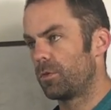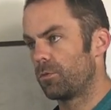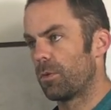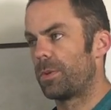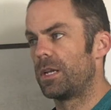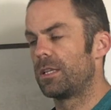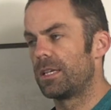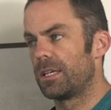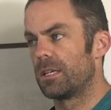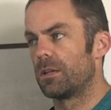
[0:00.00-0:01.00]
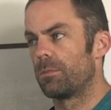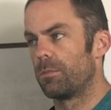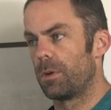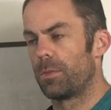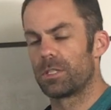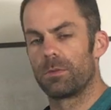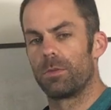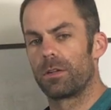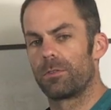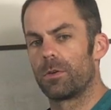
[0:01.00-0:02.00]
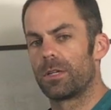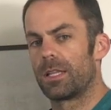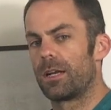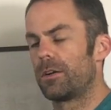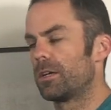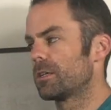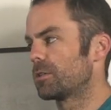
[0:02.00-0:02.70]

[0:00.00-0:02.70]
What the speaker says: repeatedly, and getting a bunch of blood flow into that area.